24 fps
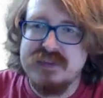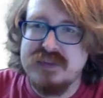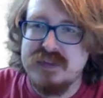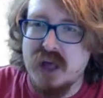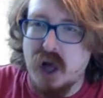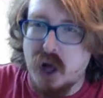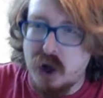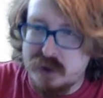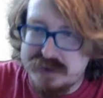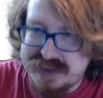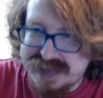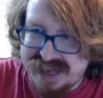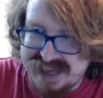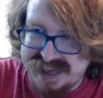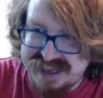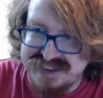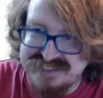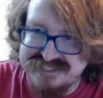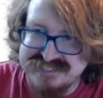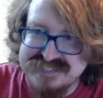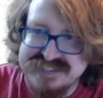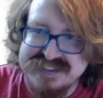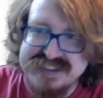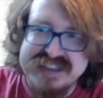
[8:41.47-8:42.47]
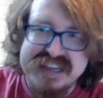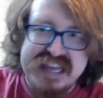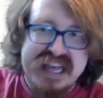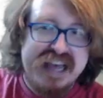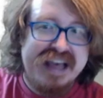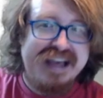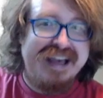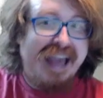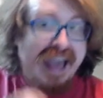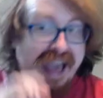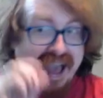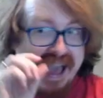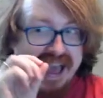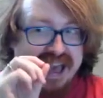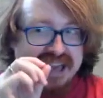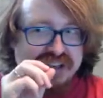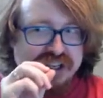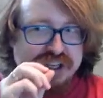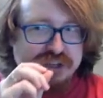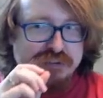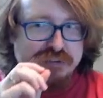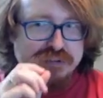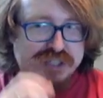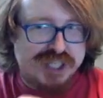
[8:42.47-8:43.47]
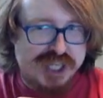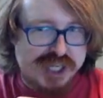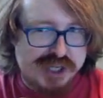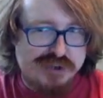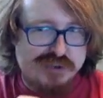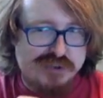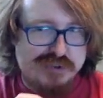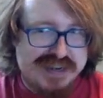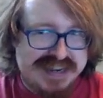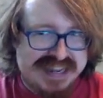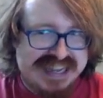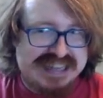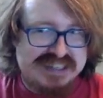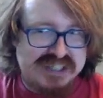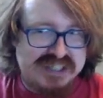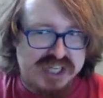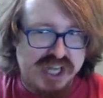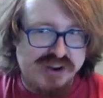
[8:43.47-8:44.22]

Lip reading: Okay. And you do need to